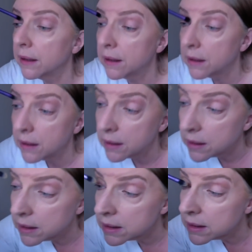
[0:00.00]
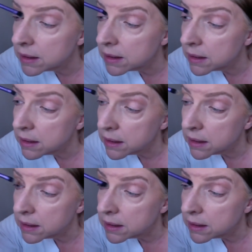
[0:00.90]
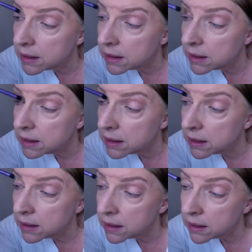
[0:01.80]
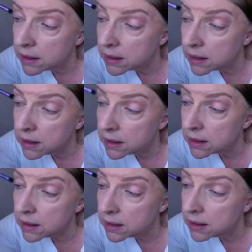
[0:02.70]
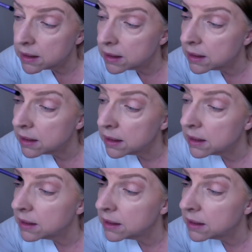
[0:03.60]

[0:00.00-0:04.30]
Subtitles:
(silence)